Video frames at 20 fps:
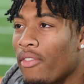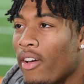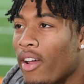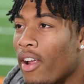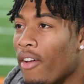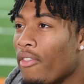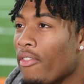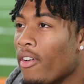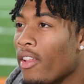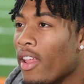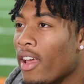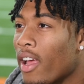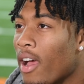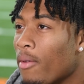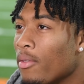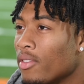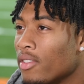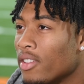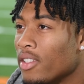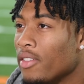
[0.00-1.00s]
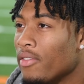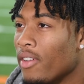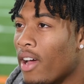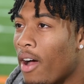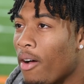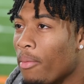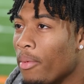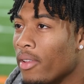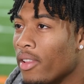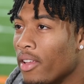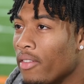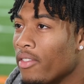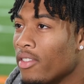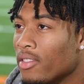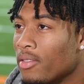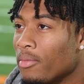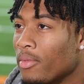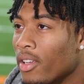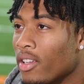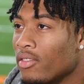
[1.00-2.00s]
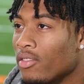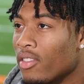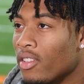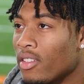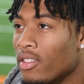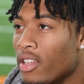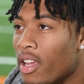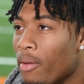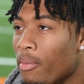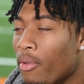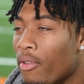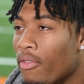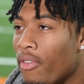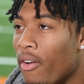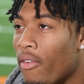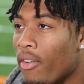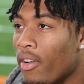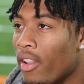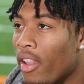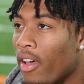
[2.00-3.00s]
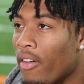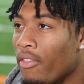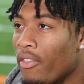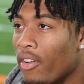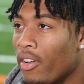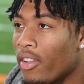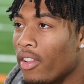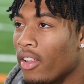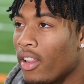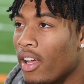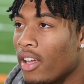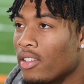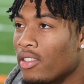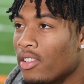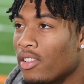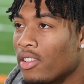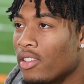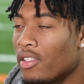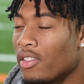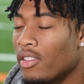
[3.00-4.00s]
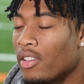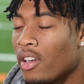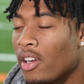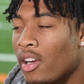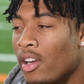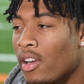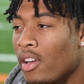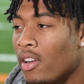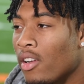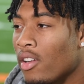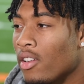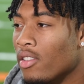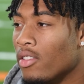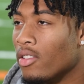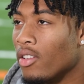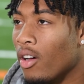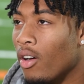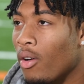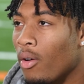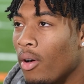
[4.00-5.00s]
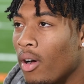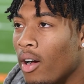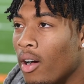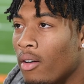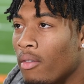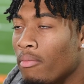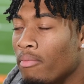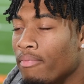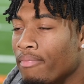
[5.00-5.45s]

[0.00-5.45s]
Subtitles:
out. I felt like I would be leaving some things on the table if I would have left early last year. So.